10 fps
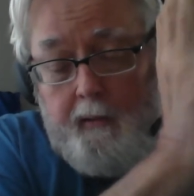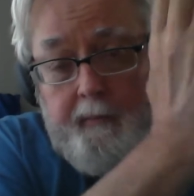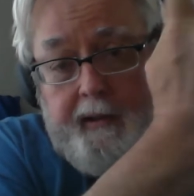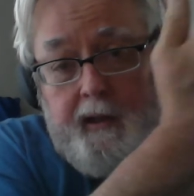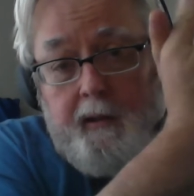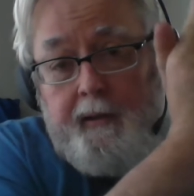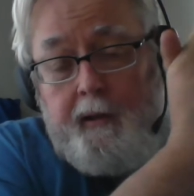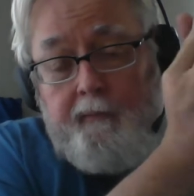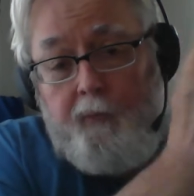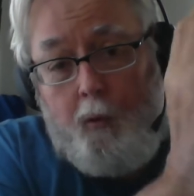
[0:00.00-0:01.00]
becoming
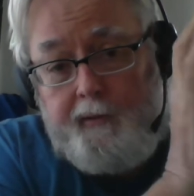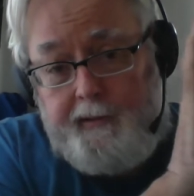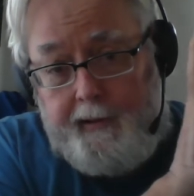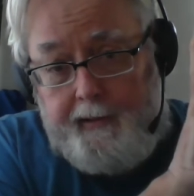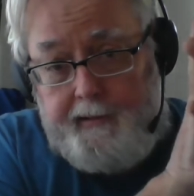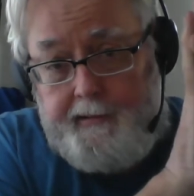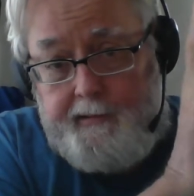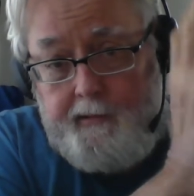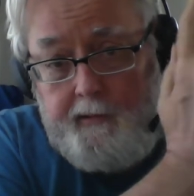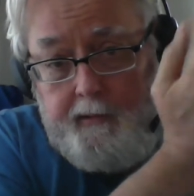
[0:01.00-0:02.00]
a vortex.
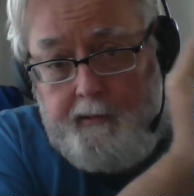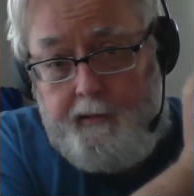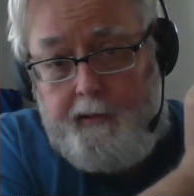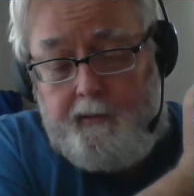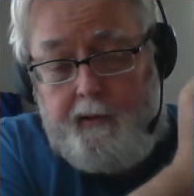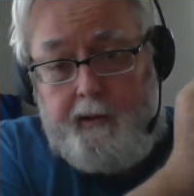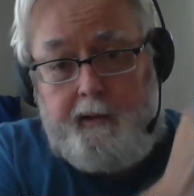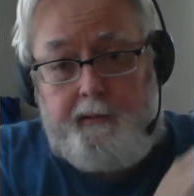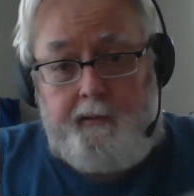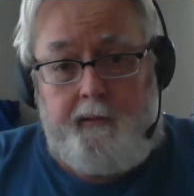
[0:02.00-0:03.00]
Okay.